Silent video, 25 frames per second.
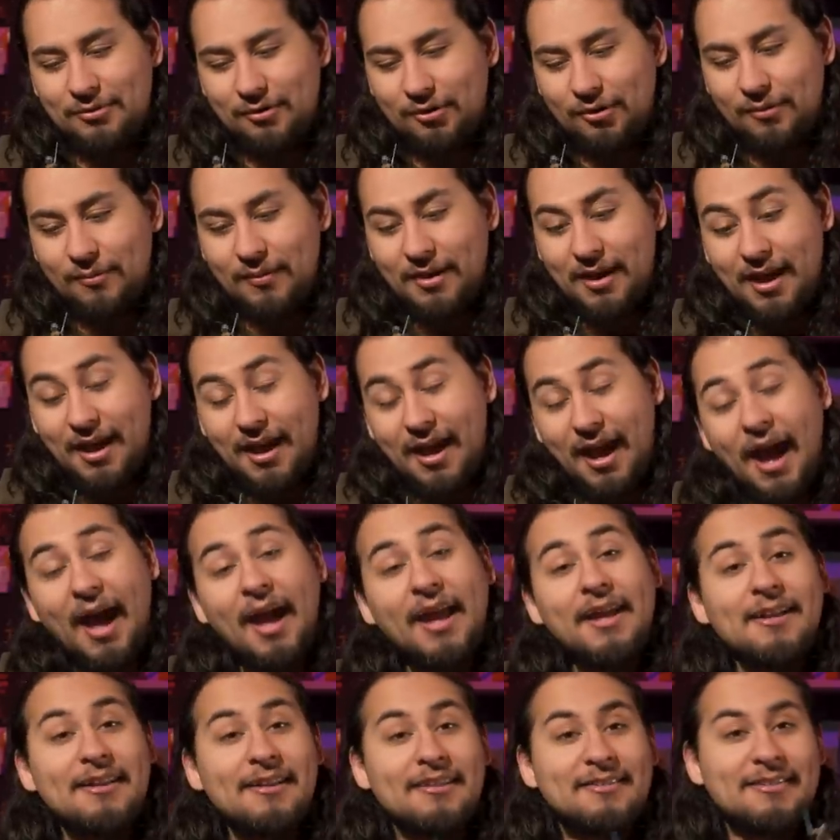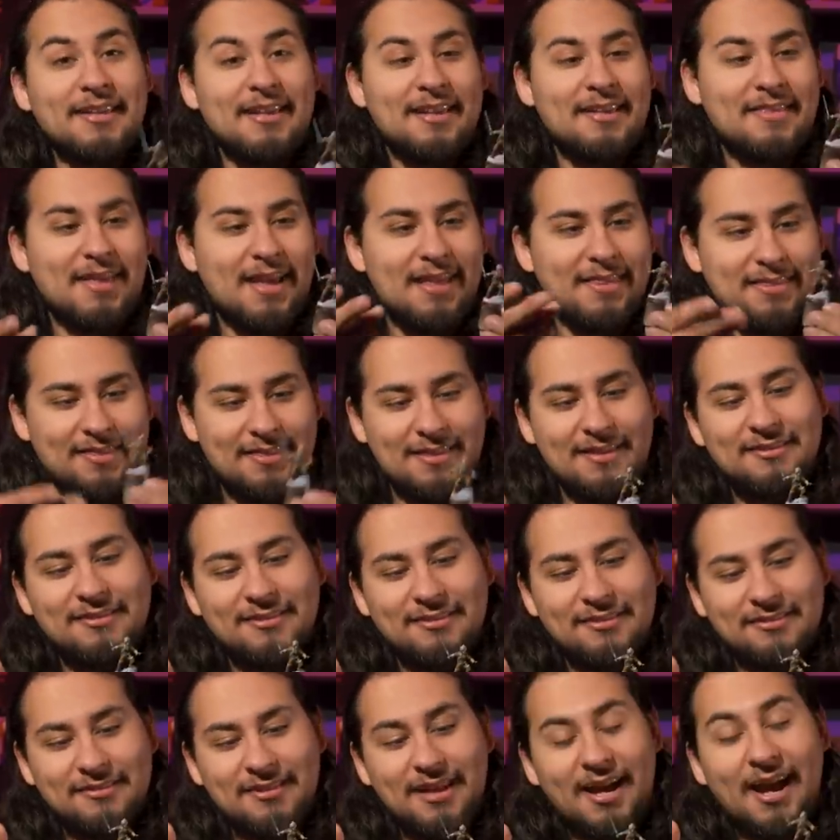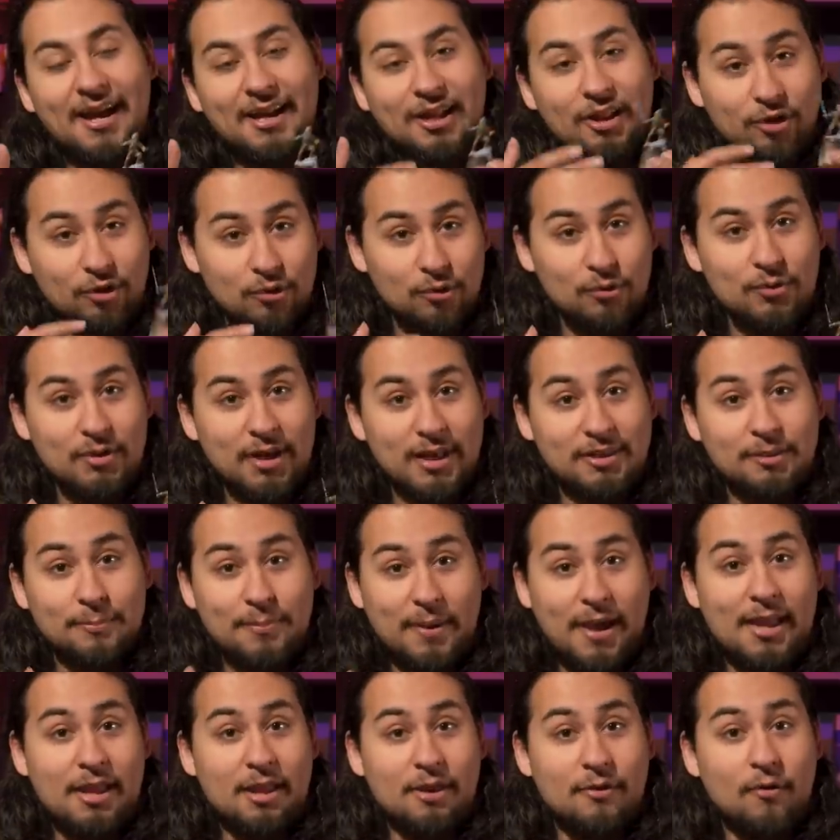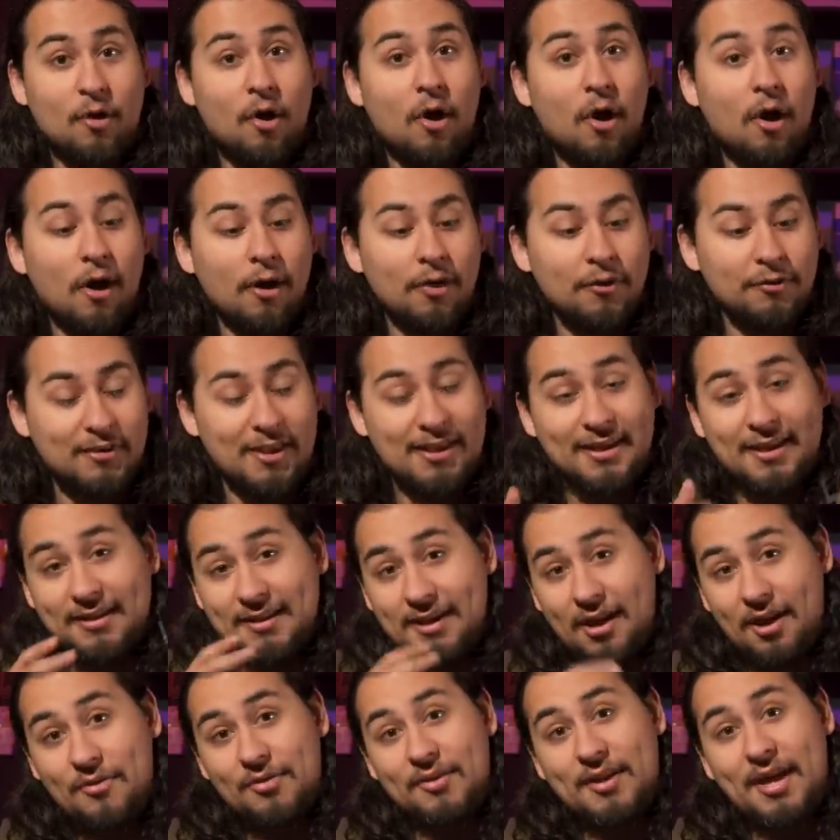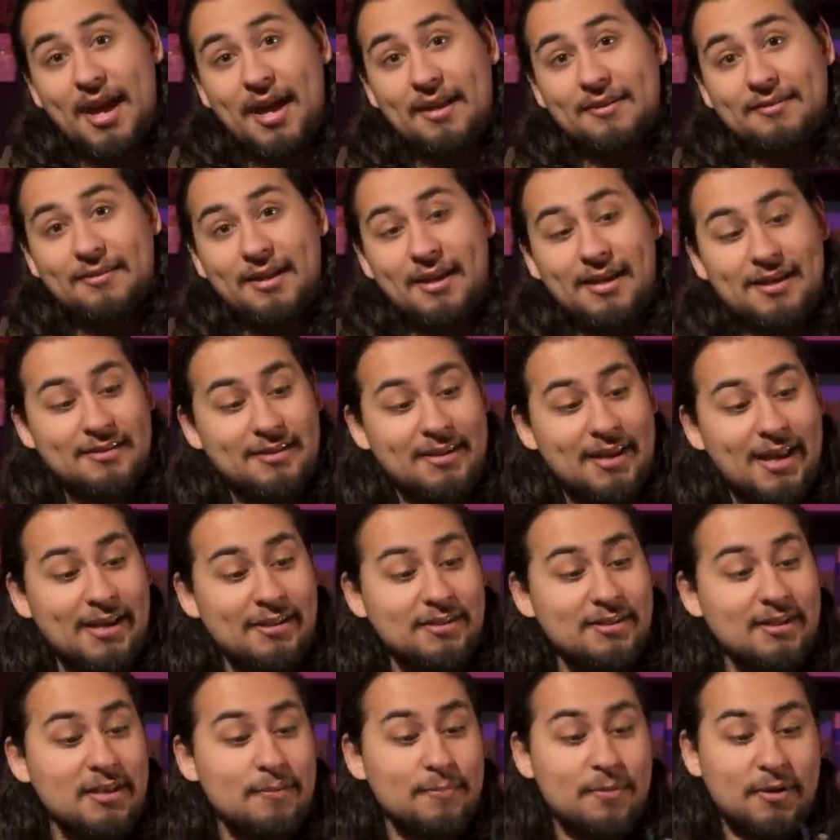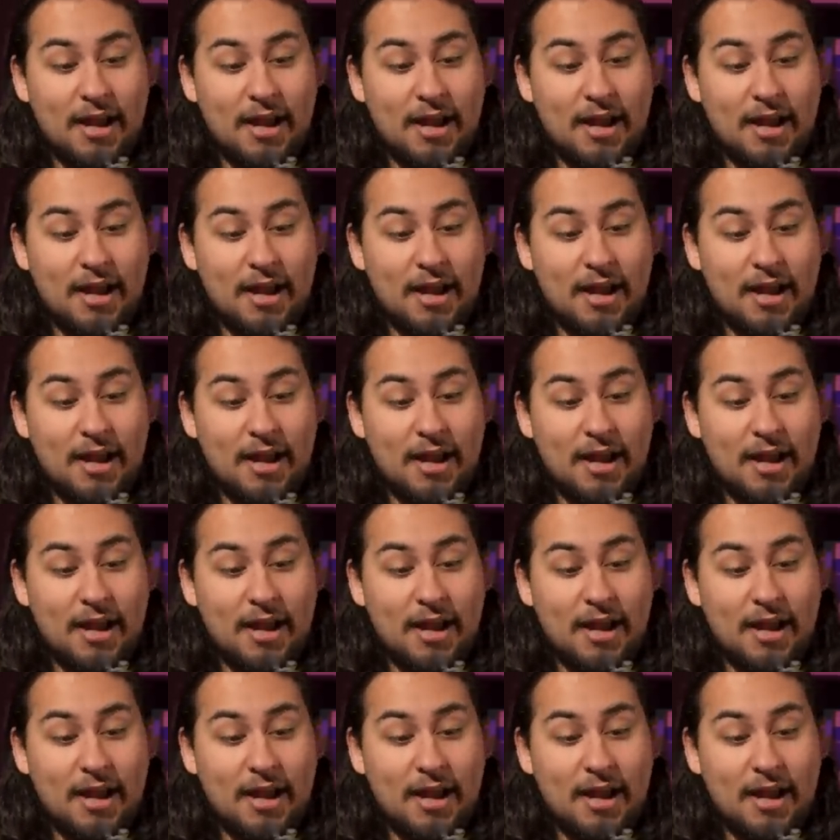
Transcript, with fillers: So I'm gonna say that this is not Luke at the Battle of Hoth taking down the AT-AT,